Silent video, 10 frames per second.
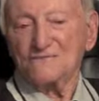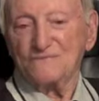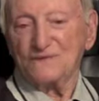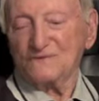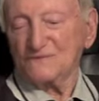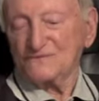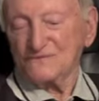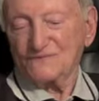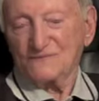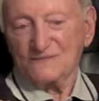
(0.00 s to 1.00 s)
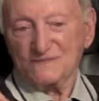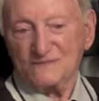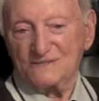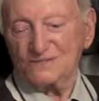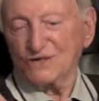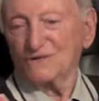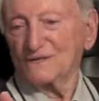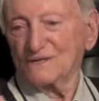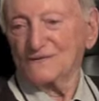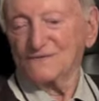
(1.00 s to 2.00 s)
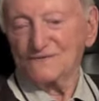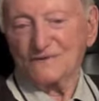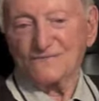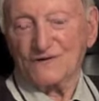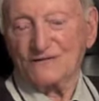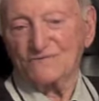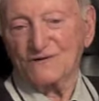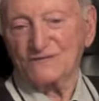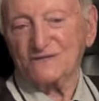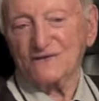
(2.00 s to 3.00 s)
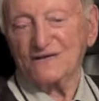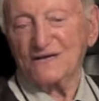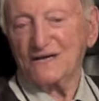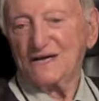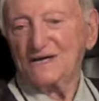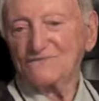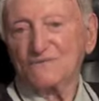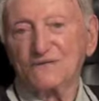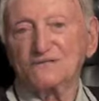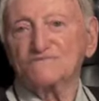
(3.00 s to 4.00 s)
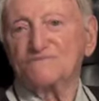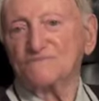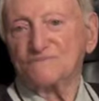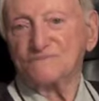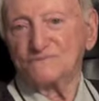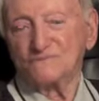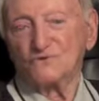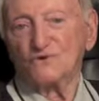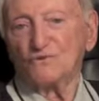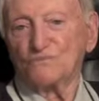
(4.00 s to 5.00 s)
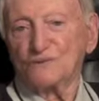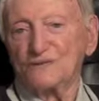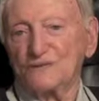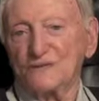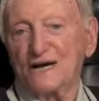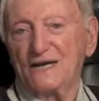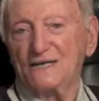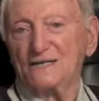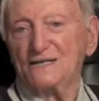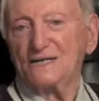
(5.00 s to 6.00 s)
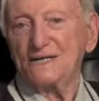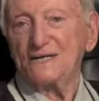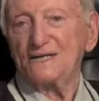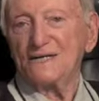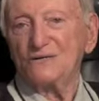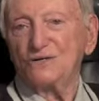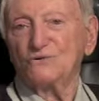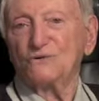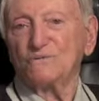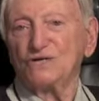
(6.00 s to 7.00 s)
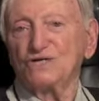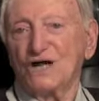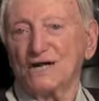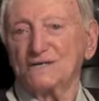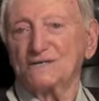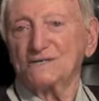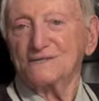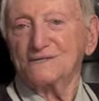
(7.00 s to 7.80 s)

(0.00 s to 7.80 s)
from this, from this, in German, I forget the rest of it, from this group tonight, you will be shot